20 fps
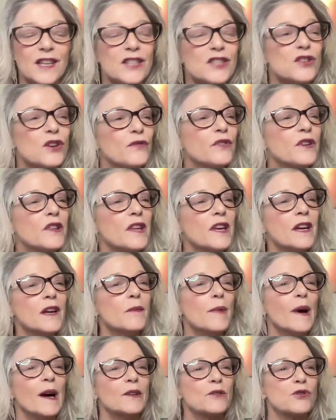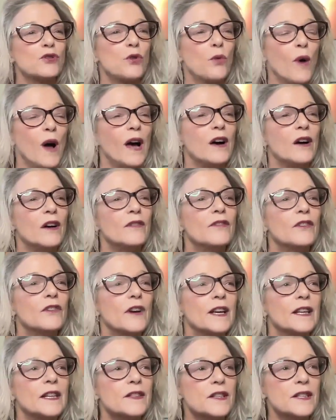So if we think about 12, all
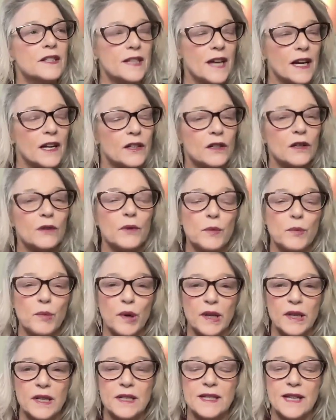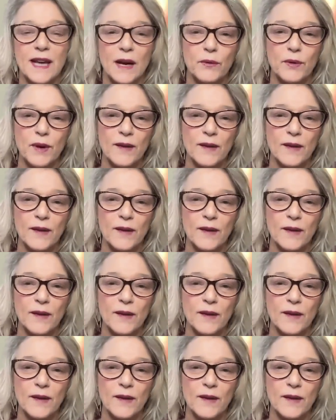right, in the tarot, we break it down.